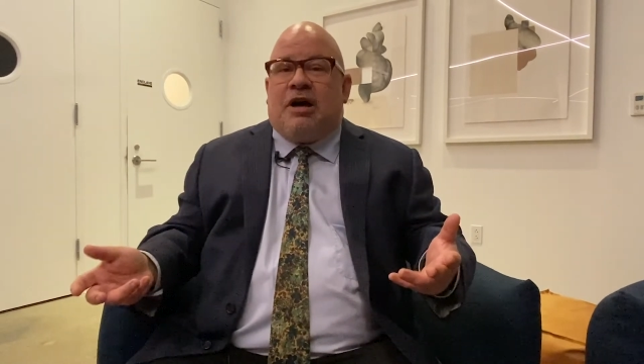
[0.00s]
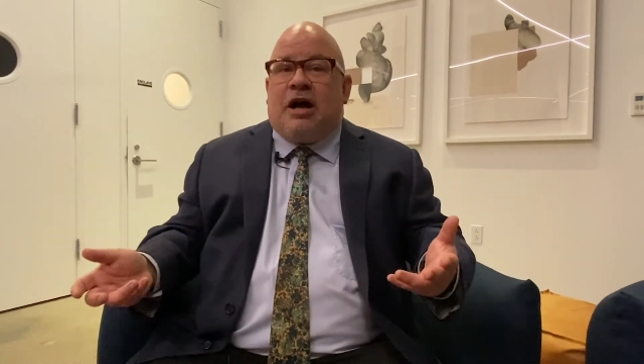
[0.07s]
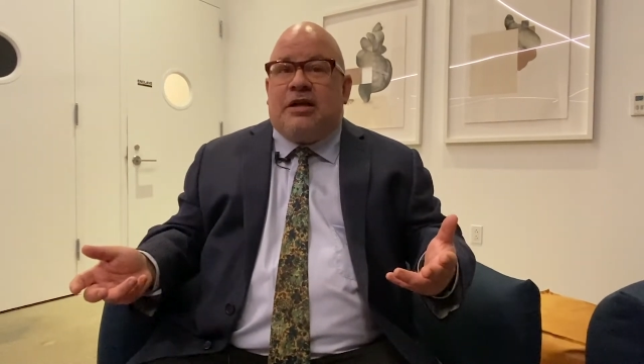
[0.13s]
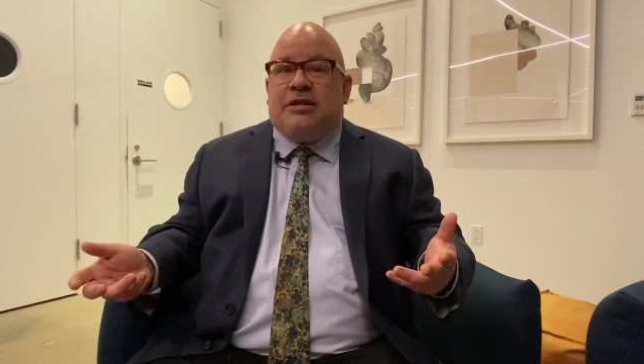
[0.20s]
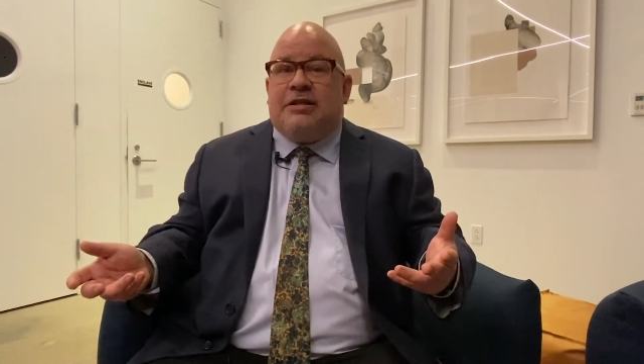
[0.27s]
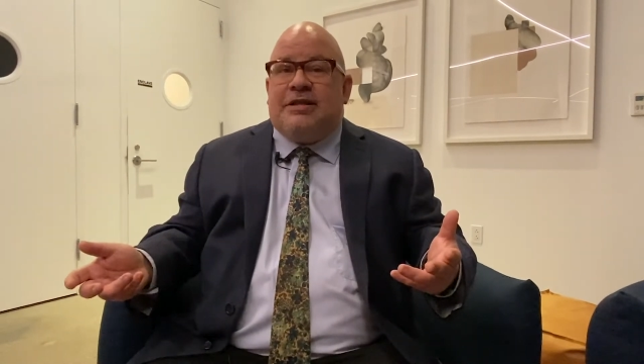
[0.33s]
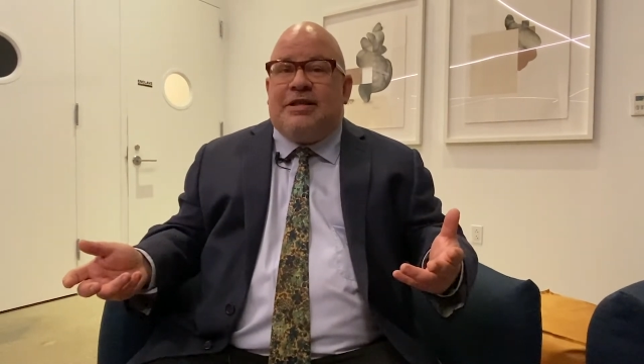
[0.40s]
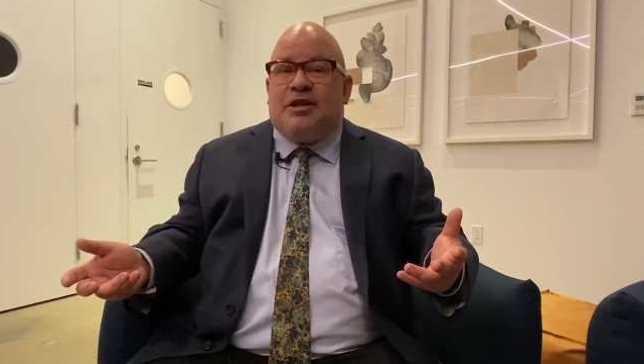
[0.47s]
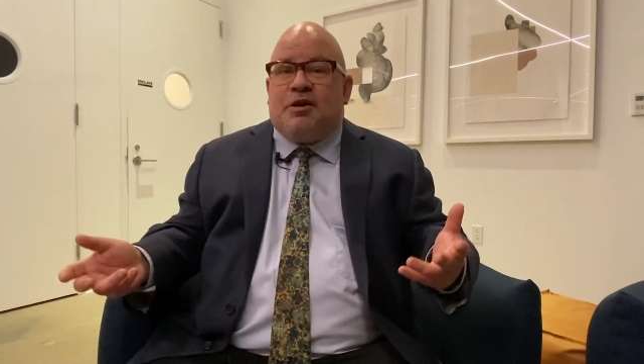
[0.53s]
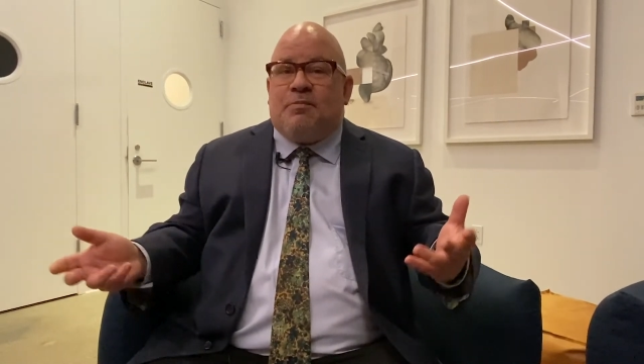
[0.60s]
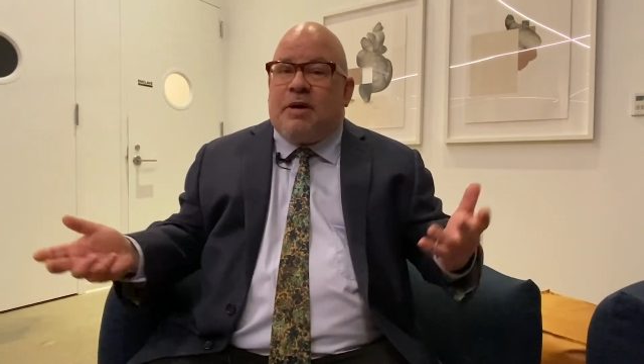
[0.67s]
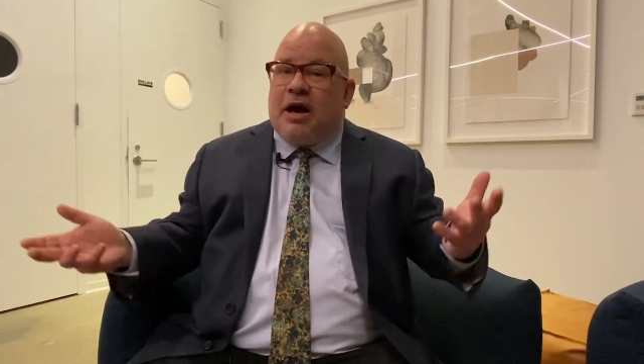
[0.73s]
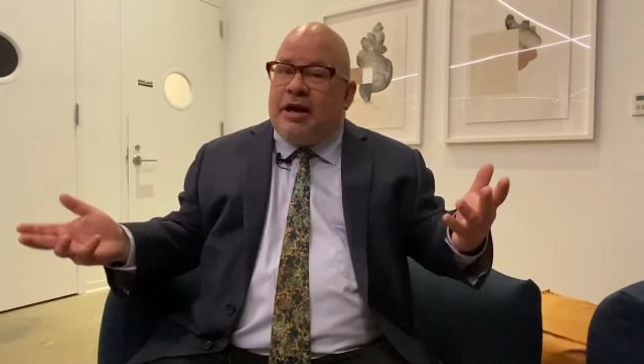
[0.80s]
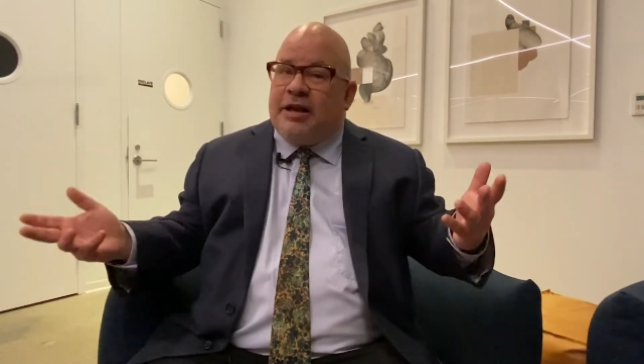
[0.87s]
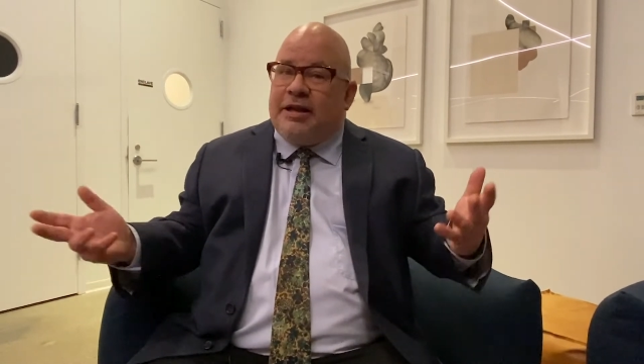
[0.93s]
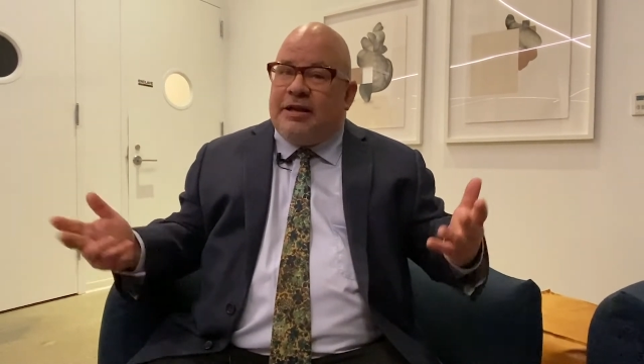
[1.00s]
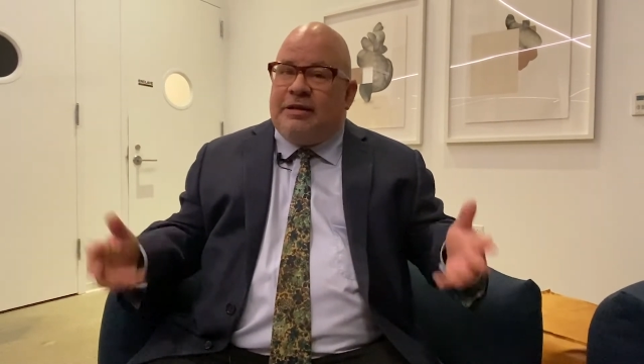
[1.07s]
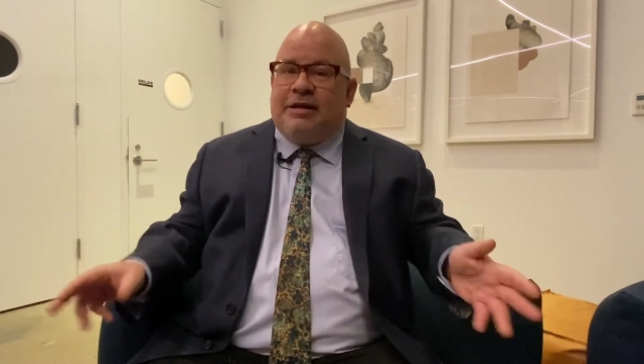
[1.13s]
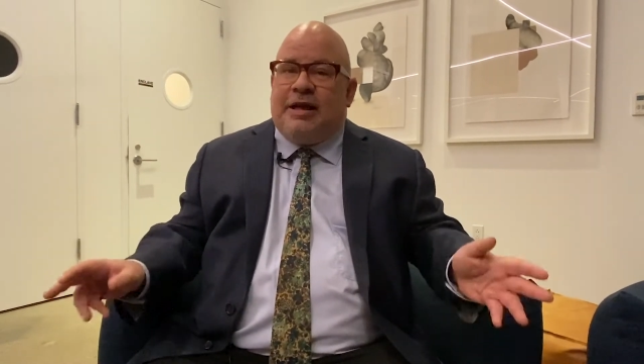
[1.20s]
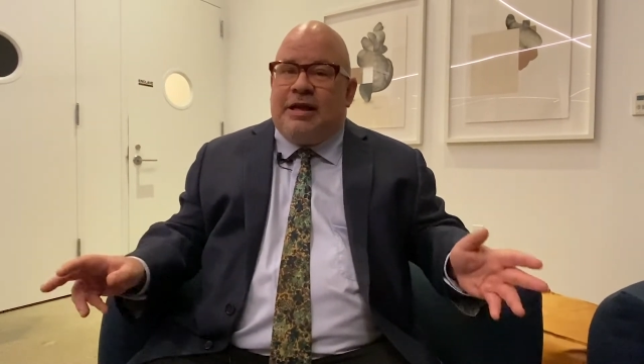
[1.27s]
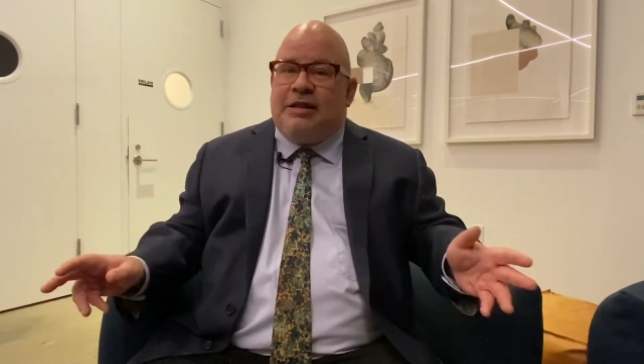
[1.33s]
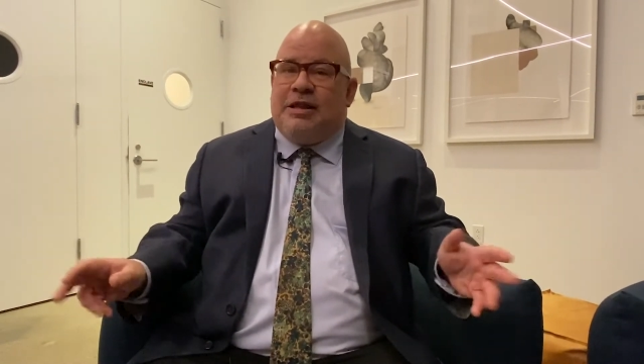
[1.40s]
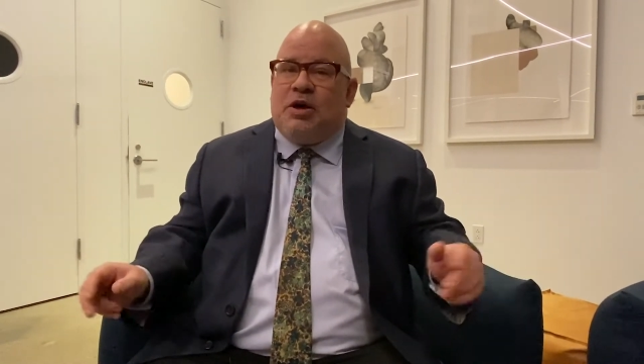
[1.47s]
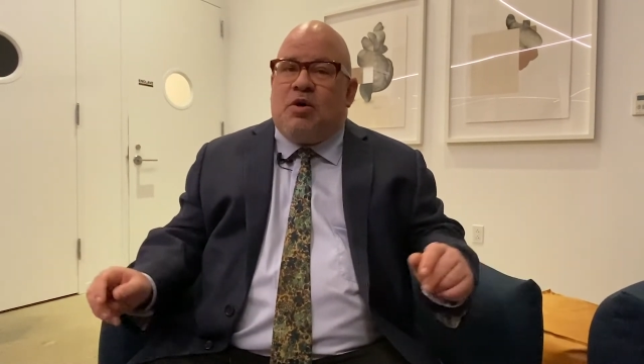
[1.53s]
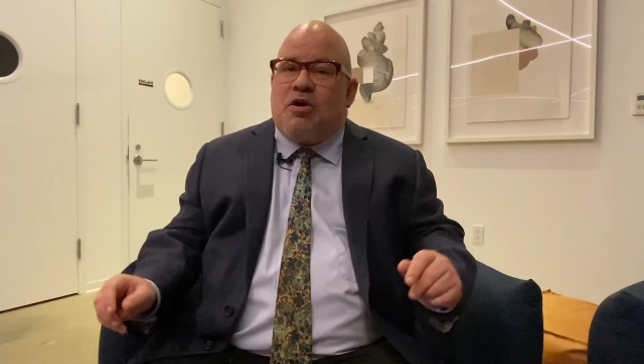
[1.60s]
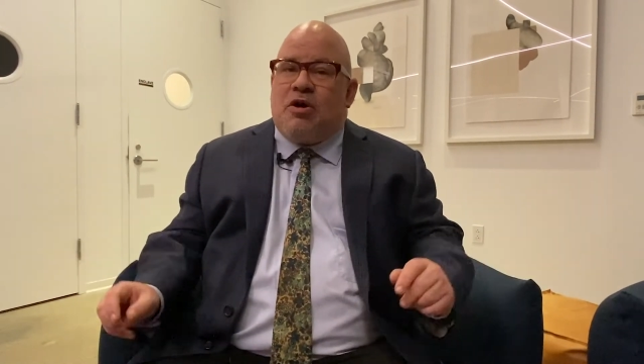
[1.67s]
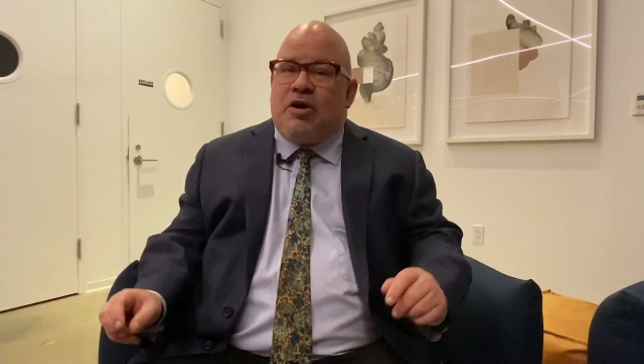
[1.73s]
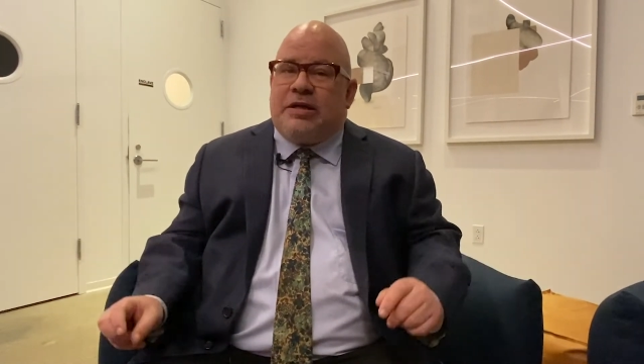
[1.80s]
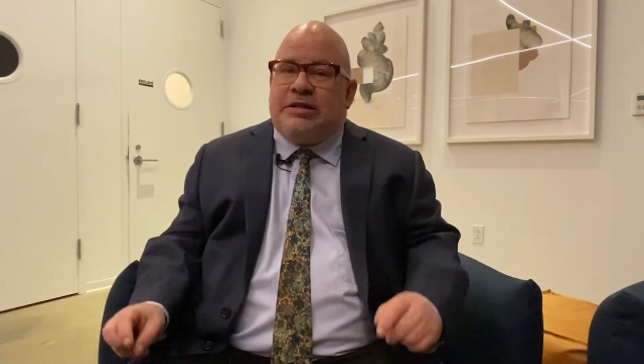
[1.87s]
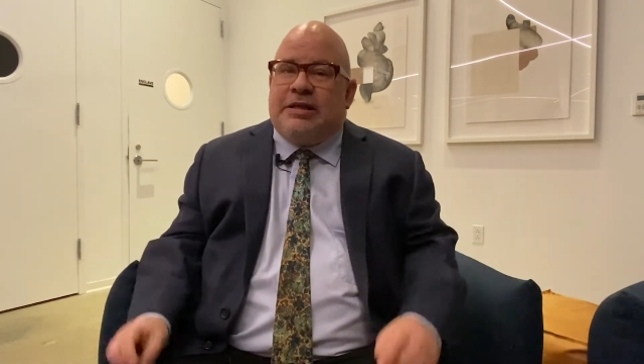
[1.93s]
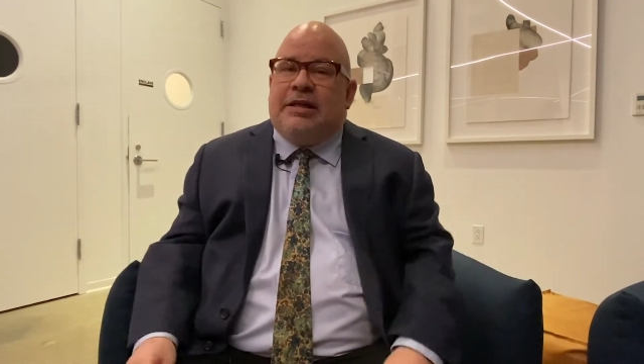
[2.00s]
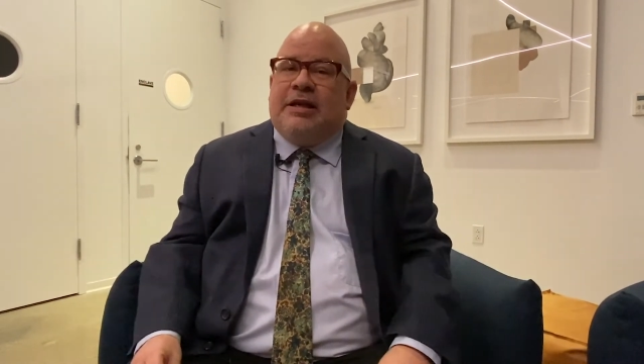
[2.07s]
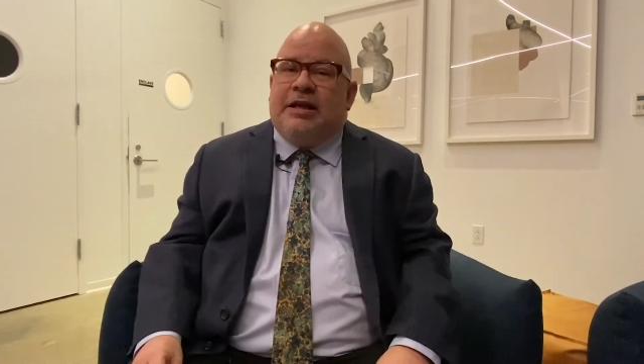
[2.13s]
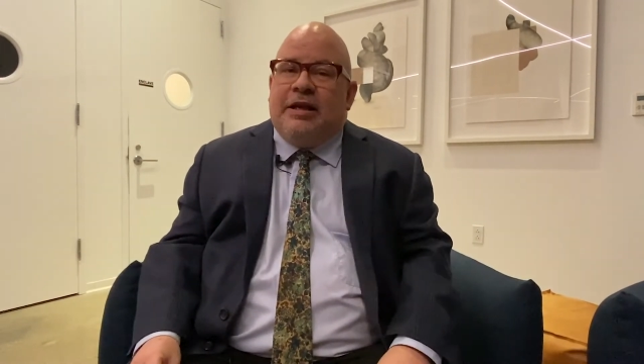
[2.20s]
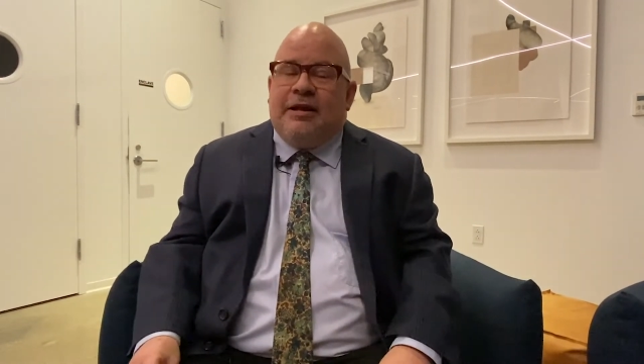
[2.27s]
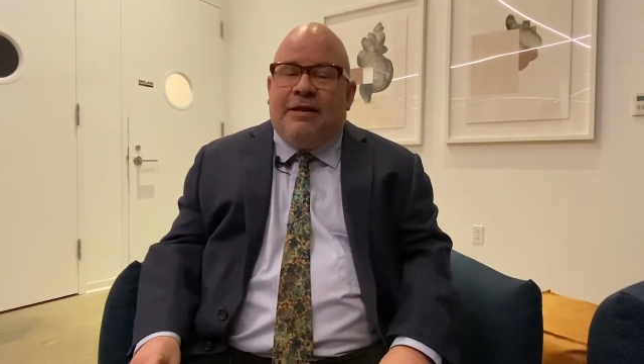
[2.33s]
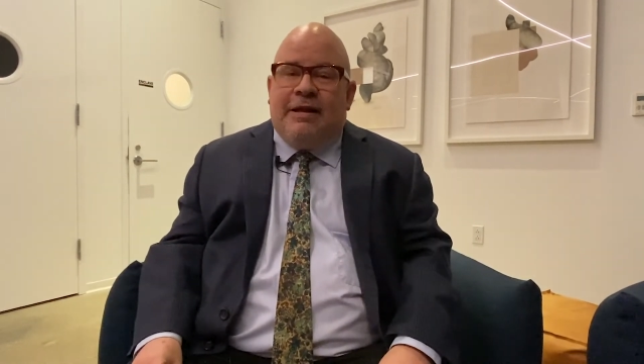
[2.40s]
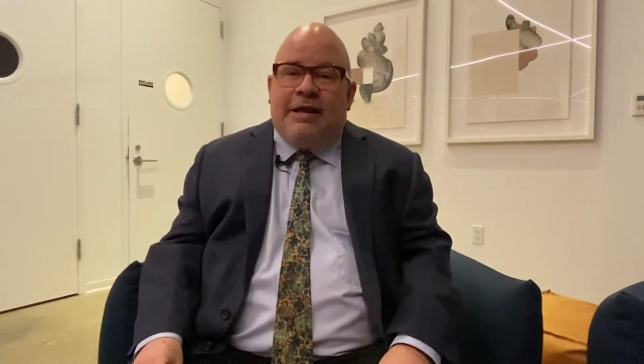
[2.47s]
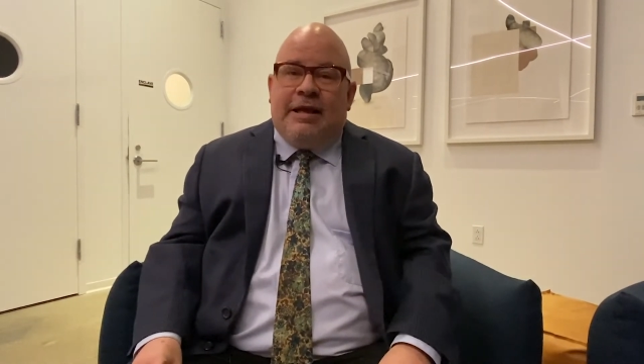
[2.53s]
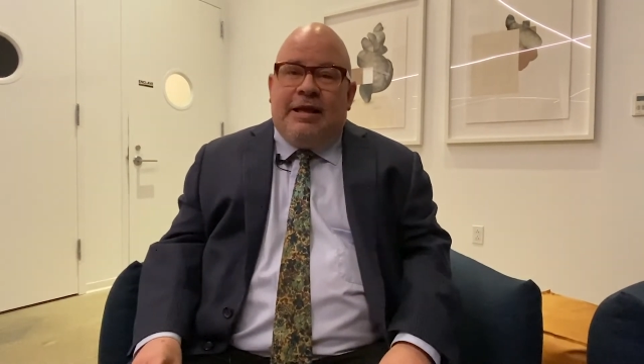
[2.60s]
toxins in our body and lower acidity.